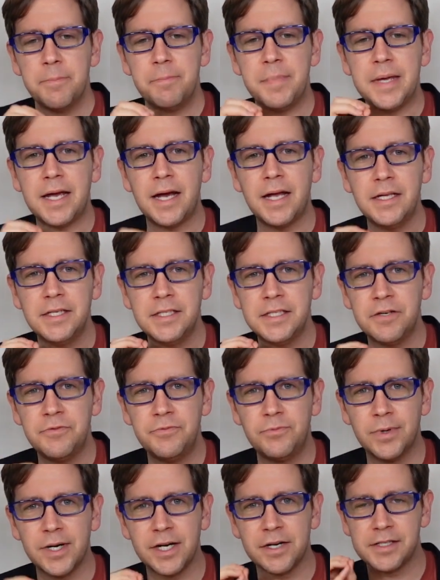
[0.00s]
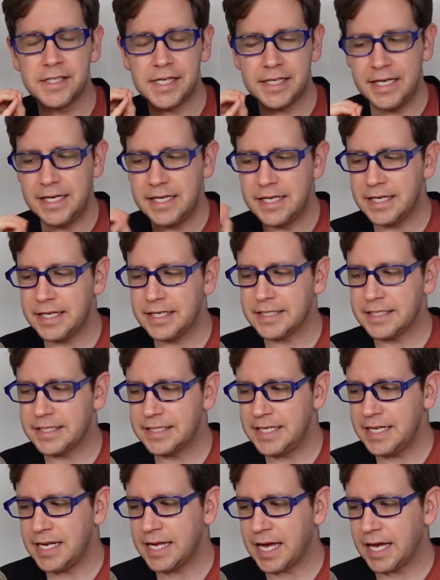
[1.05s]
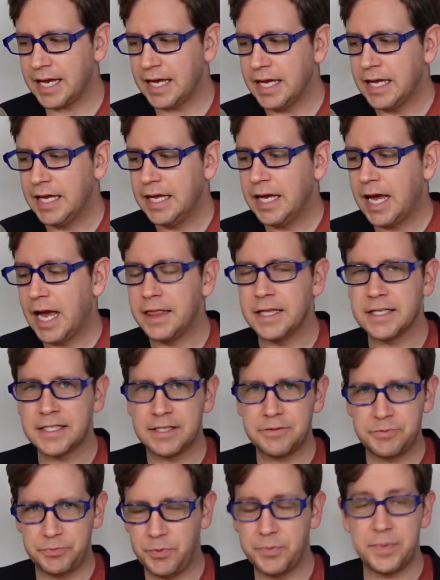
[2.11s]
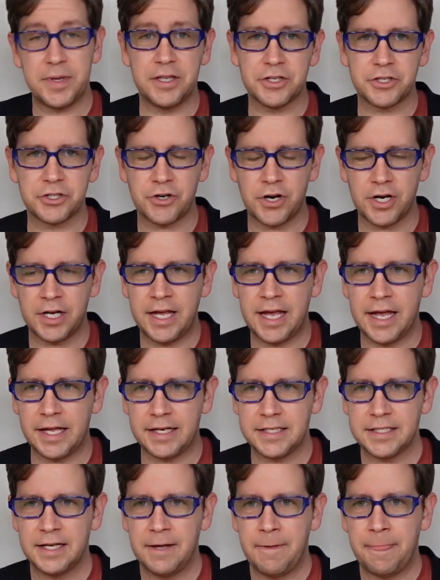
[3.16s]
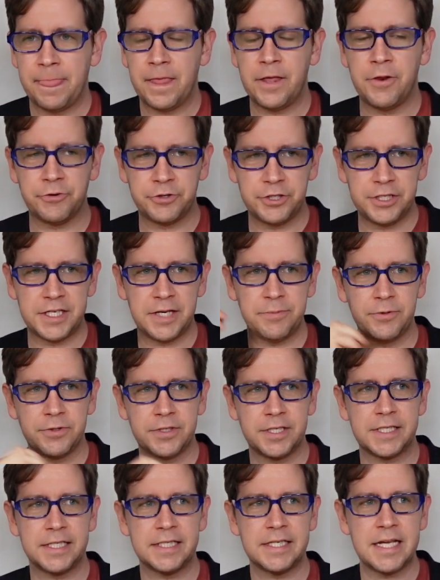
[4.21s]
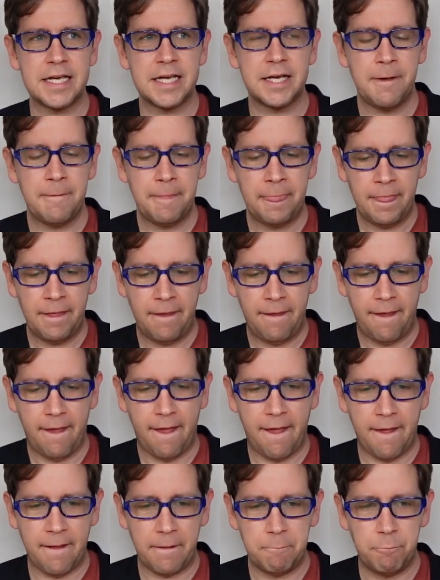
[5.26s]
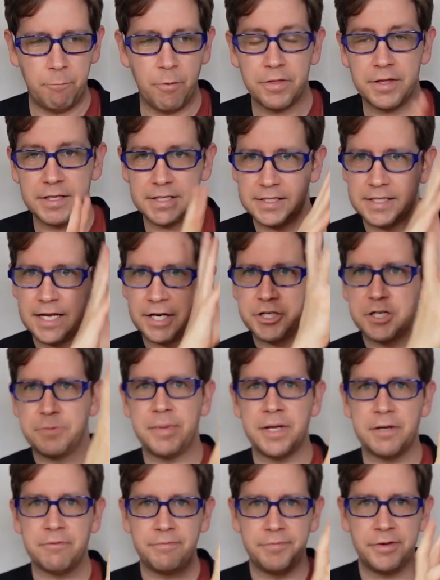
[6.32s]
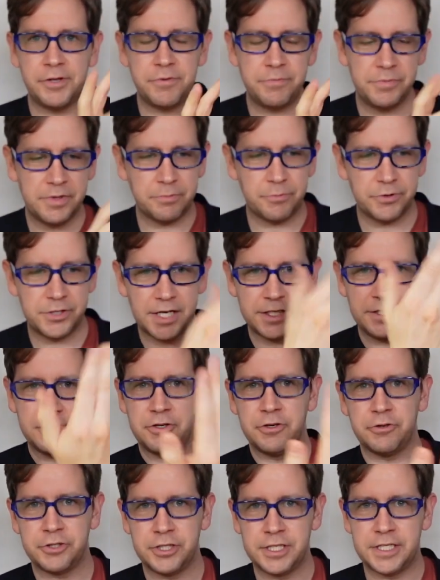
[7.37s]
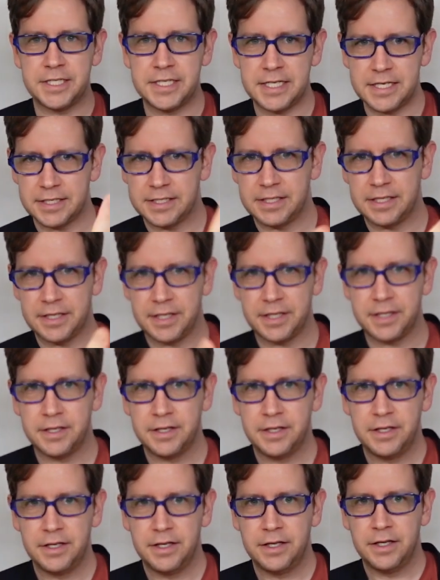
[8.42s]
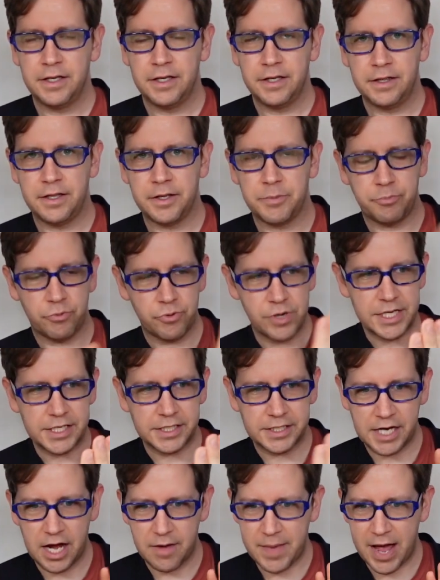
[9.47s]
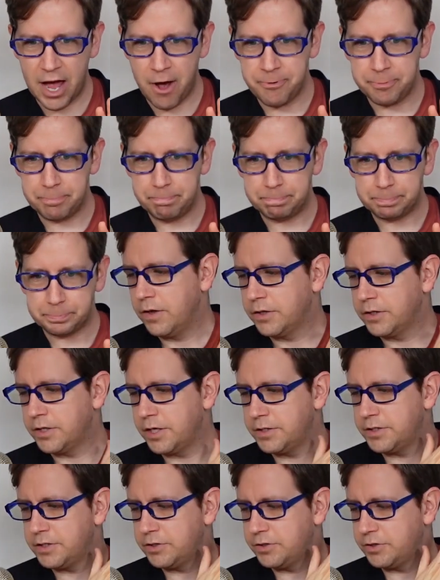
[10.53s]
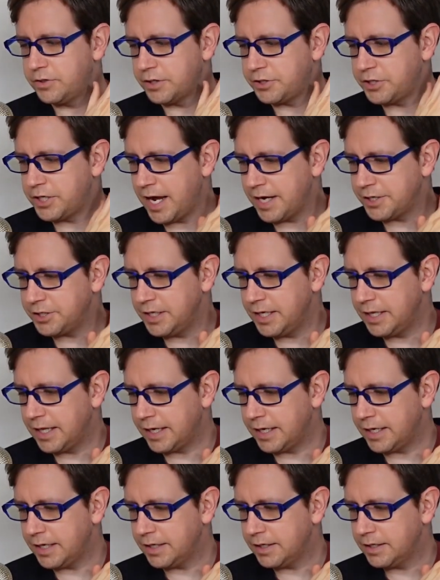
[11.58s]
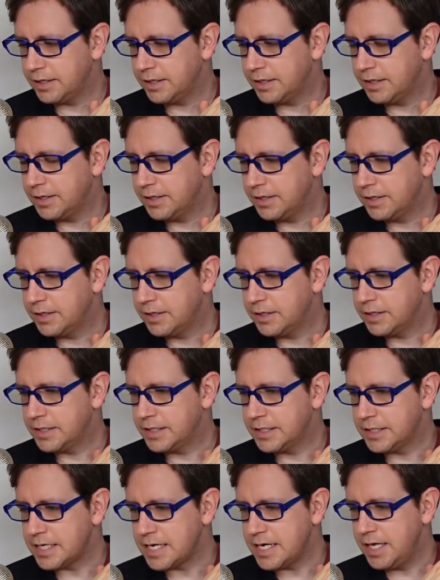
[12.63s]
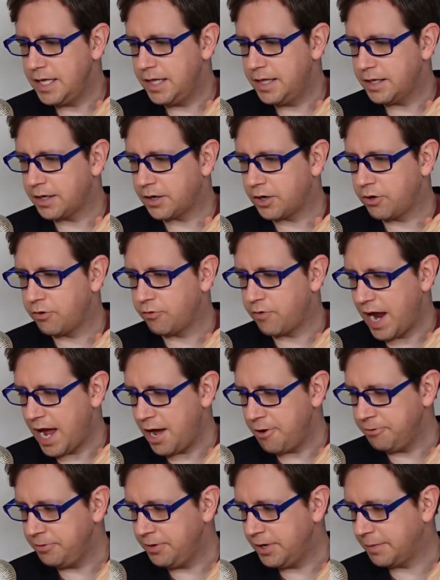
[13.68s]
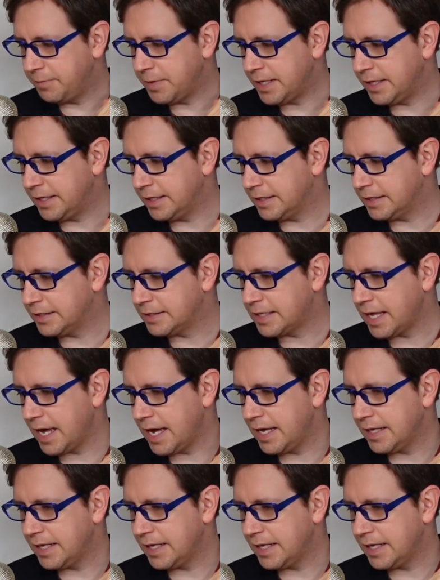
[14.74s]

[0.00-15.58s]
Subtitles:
because of where Zakia is sitting, and will be the strong hit, she's able to see where this is actually being filmed and projected. She sees the priest come out. Does she actually see the crown? I mean, is